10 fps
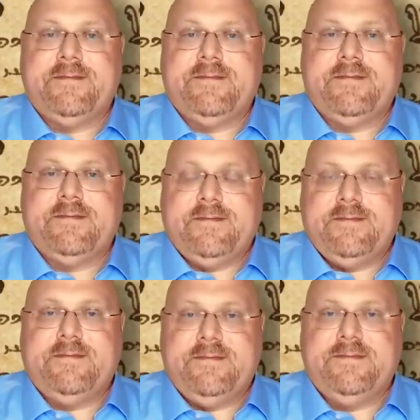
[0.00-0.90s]

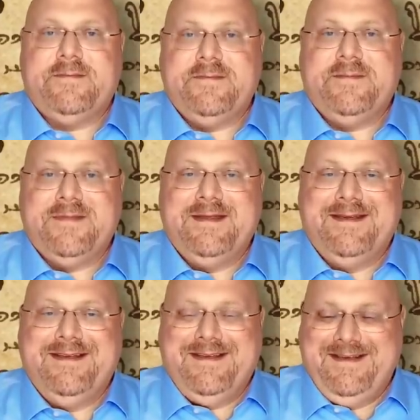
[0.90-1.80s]

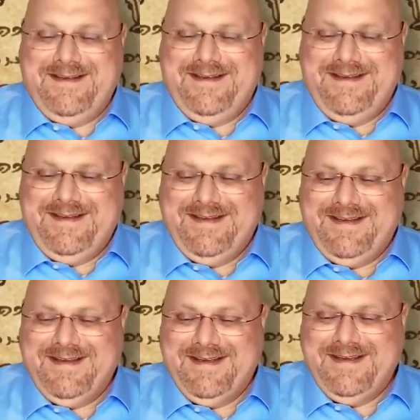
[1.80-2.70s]

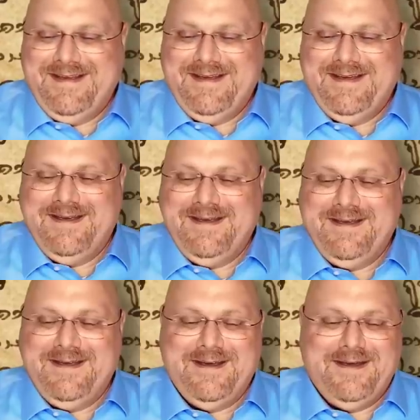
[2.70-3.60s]

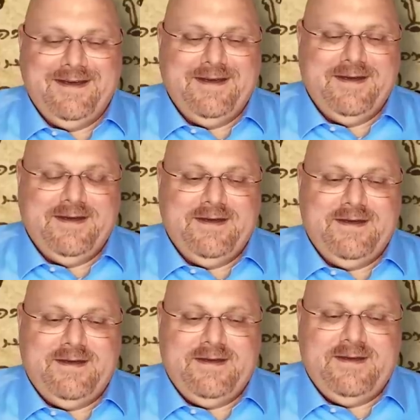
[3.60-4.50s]

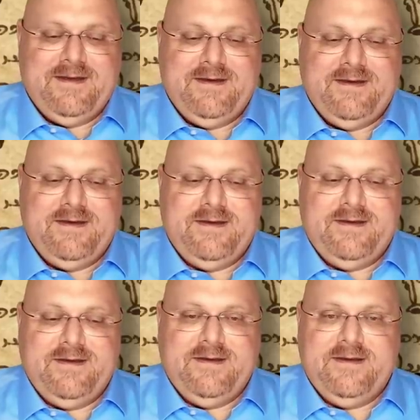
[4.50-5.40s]

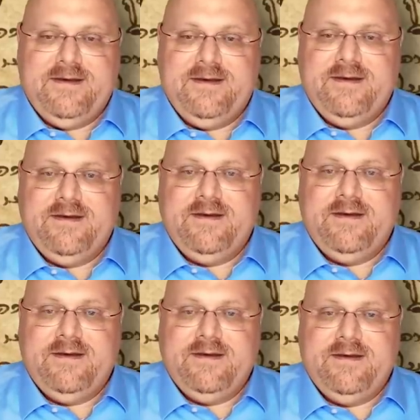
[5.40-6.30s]

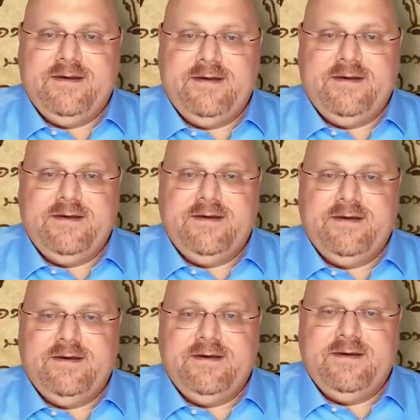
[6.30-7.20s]

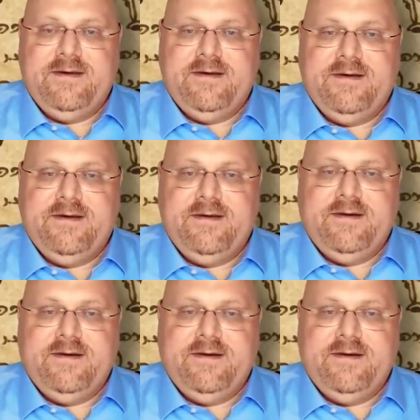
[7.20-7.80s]
No words are spoken by the person on screen.